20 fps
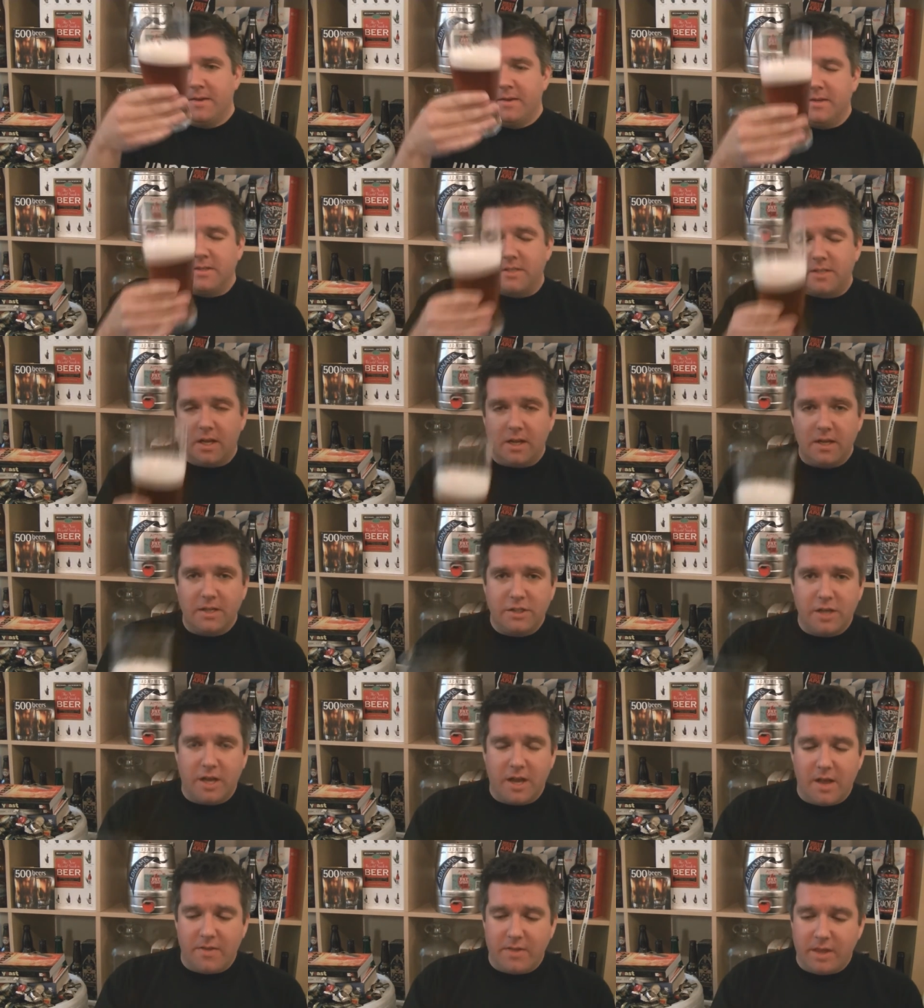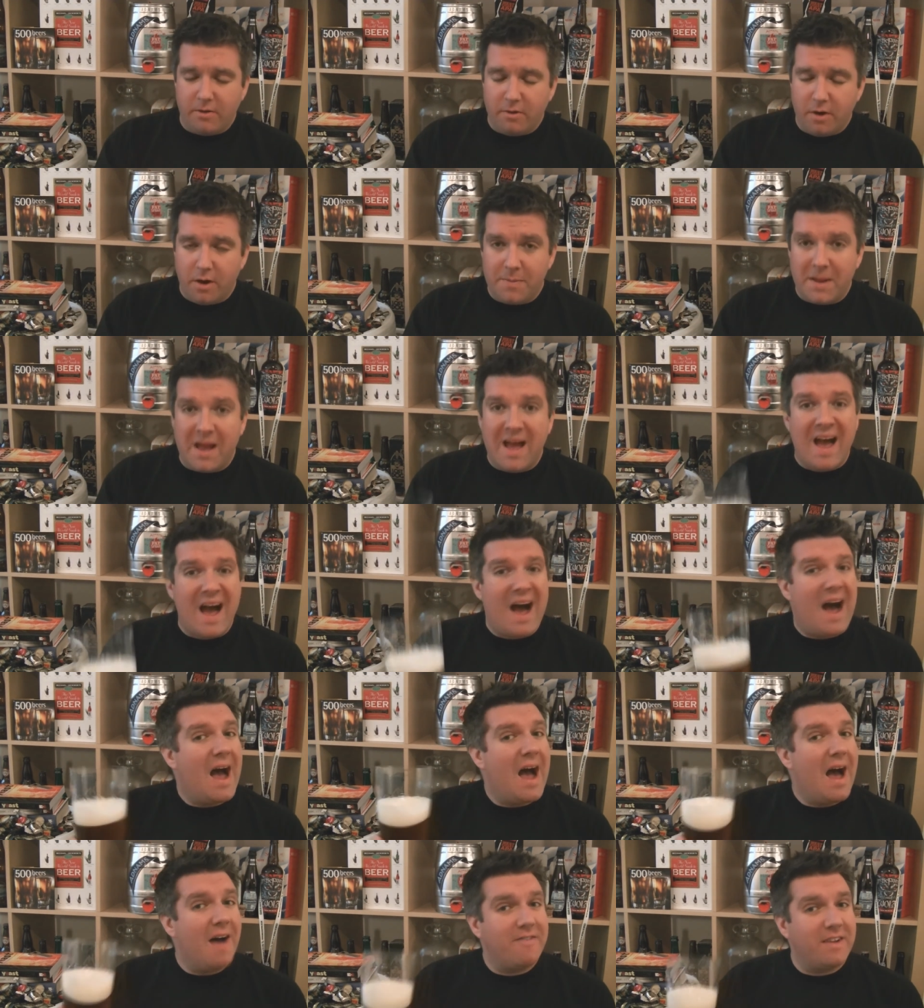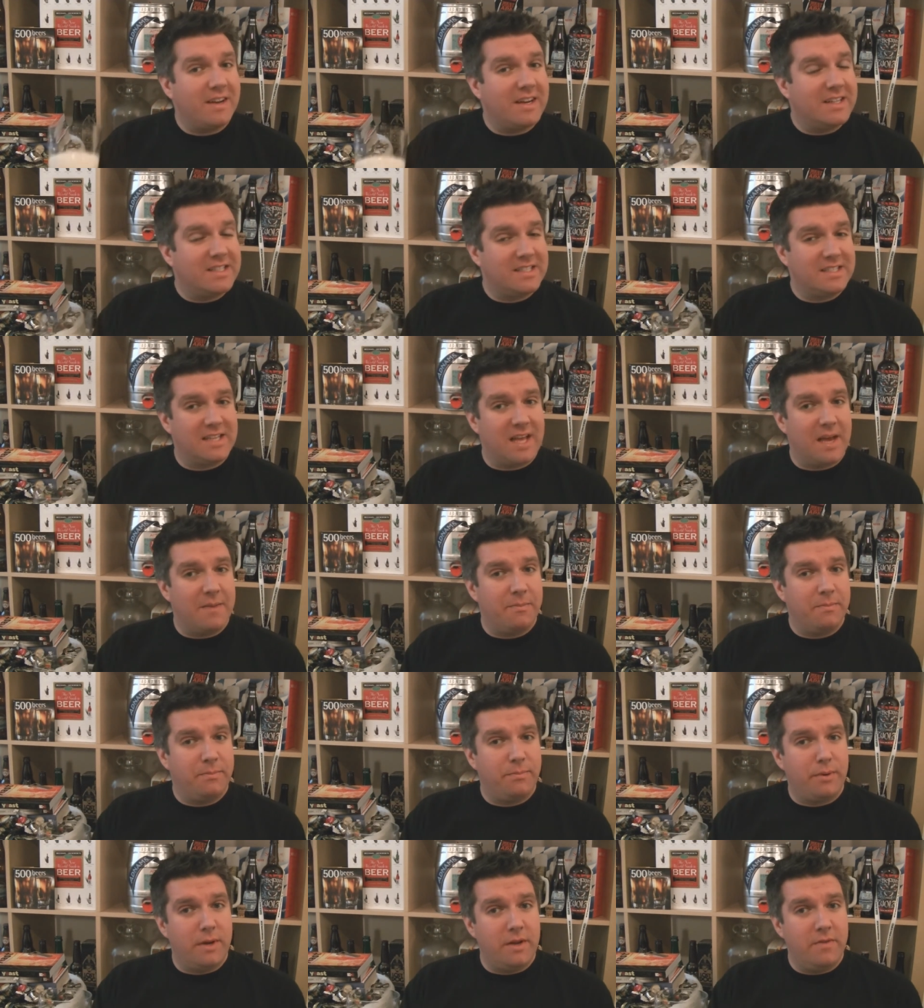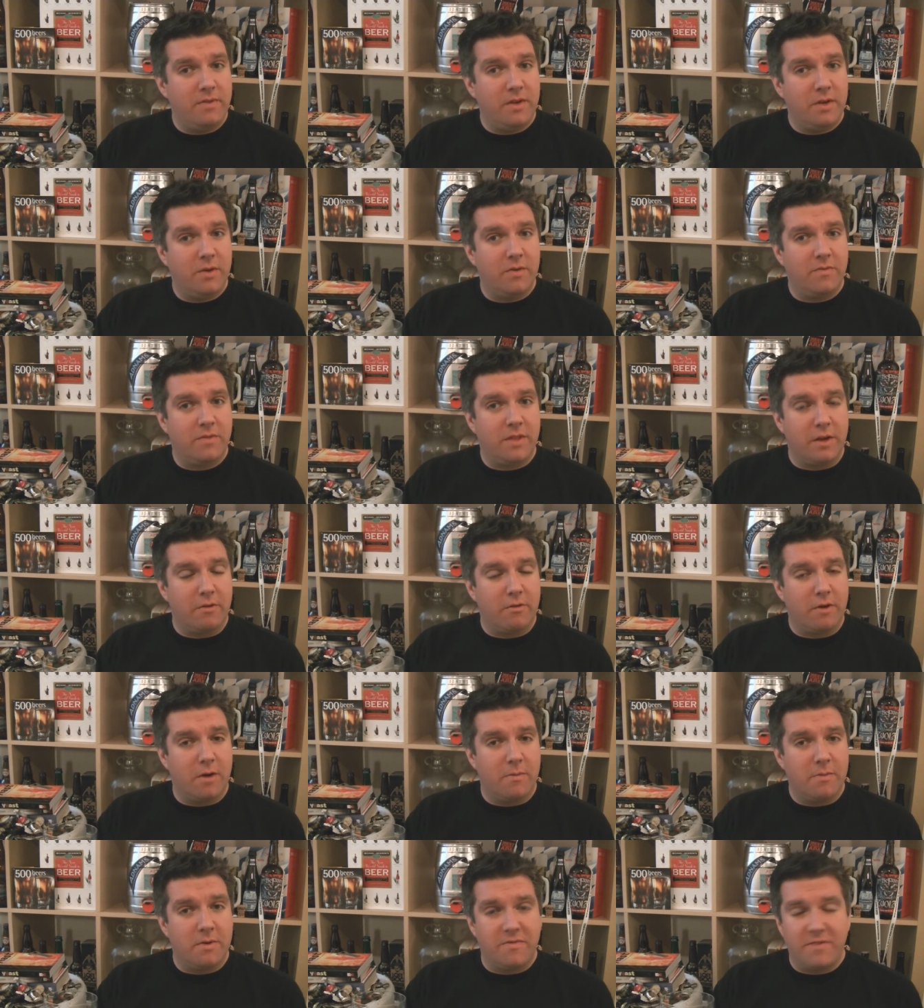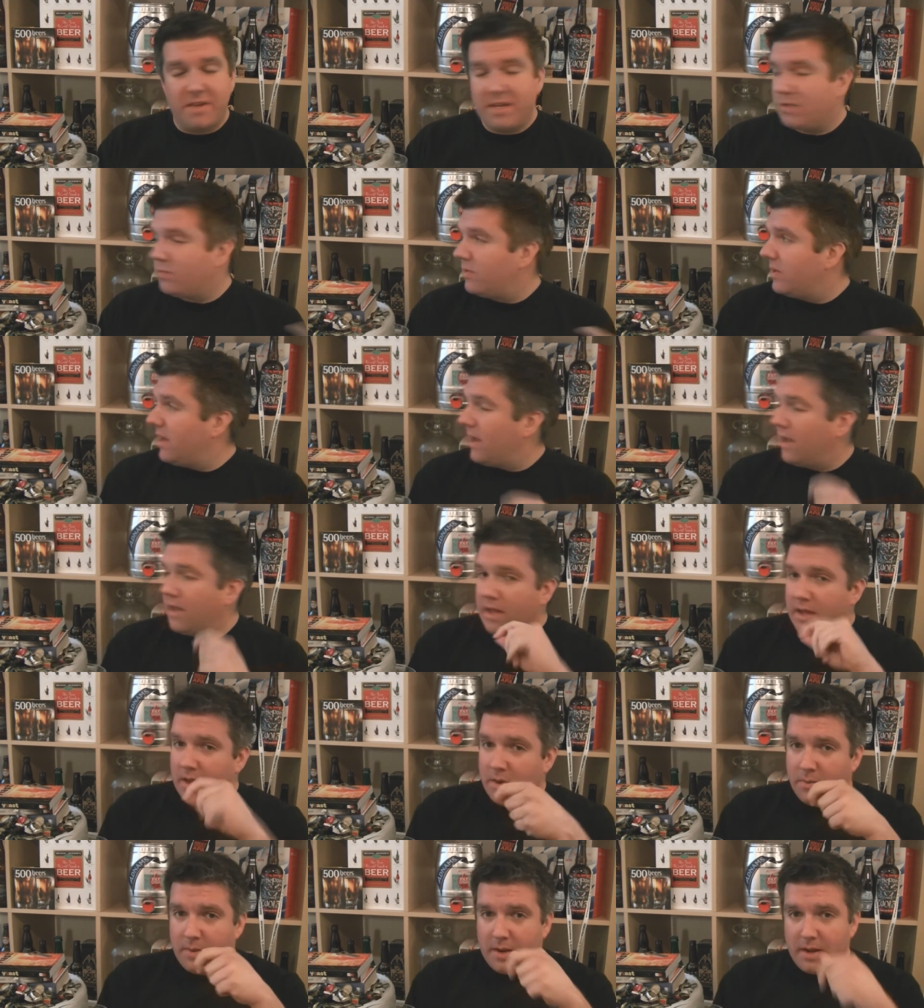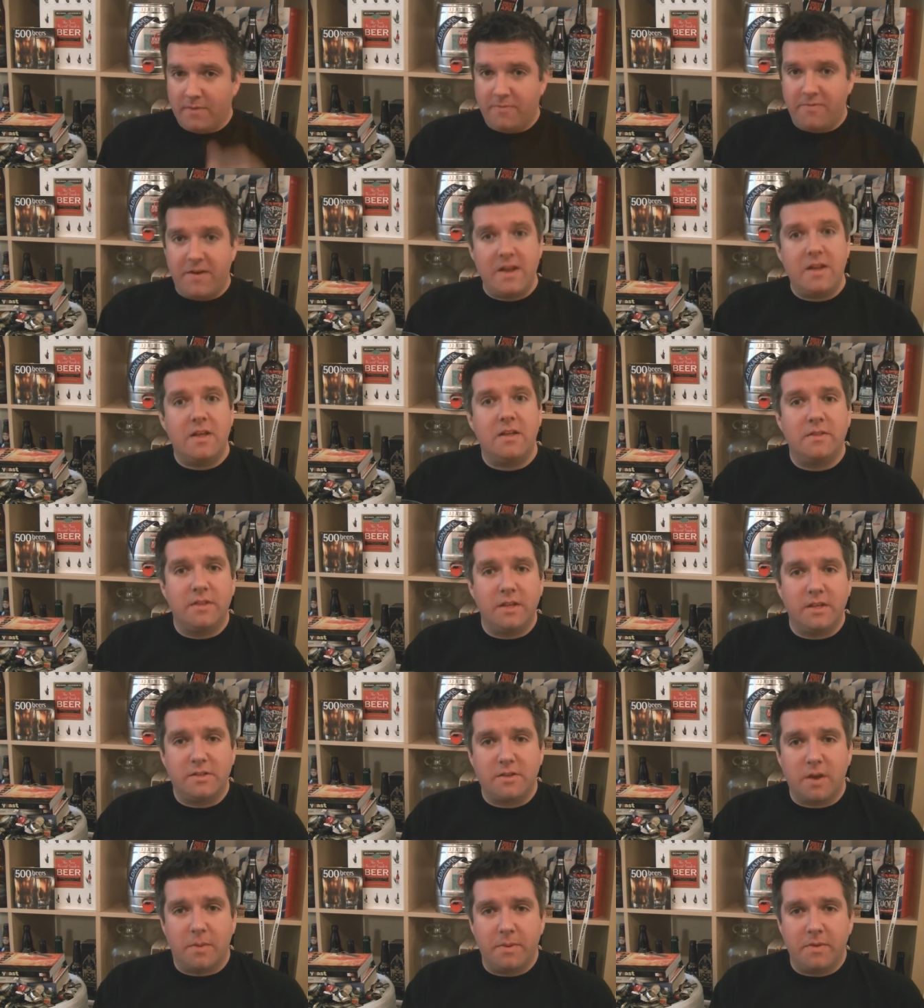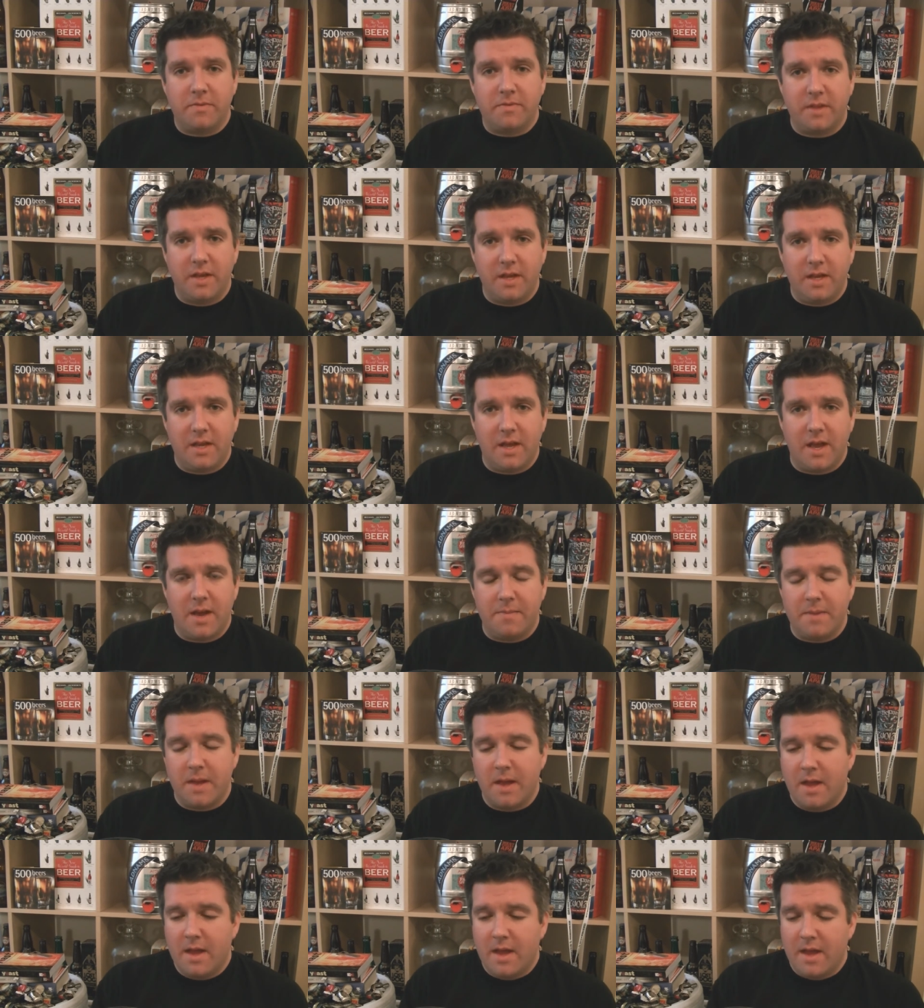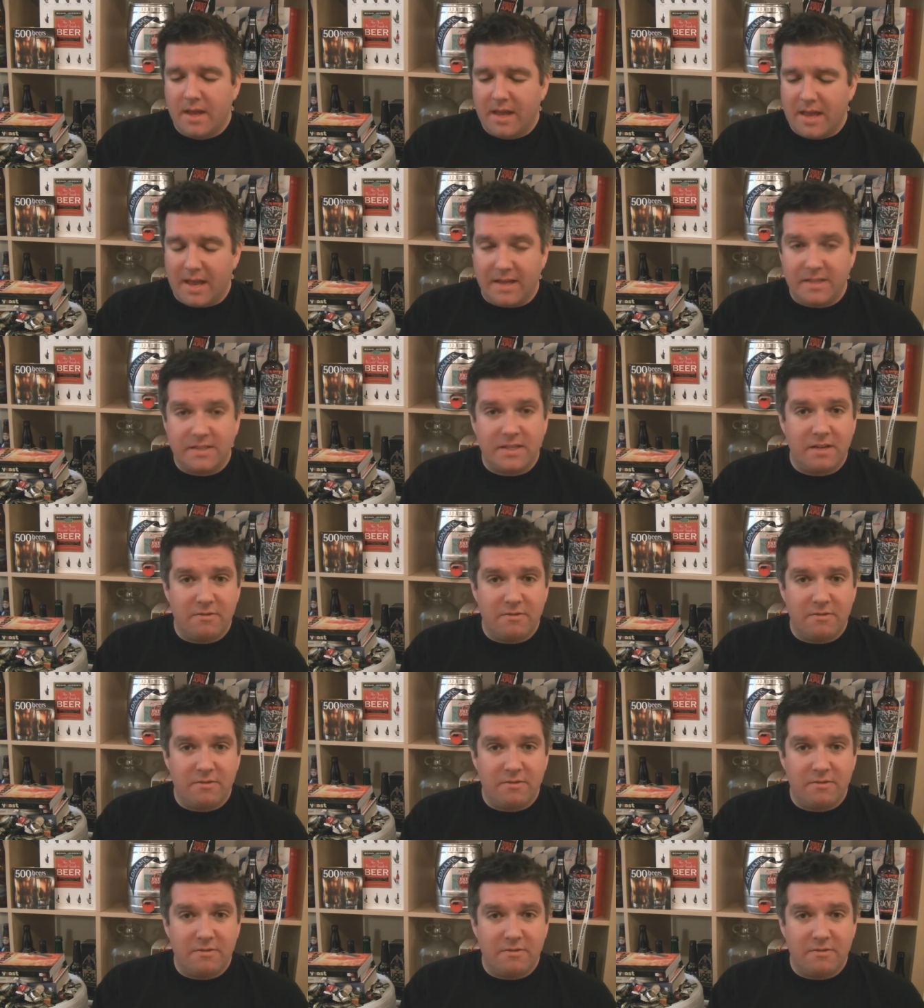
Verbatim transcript: So let's check out the aroma. I have had a slight preview of the aroma of this when I vented the top of the cask.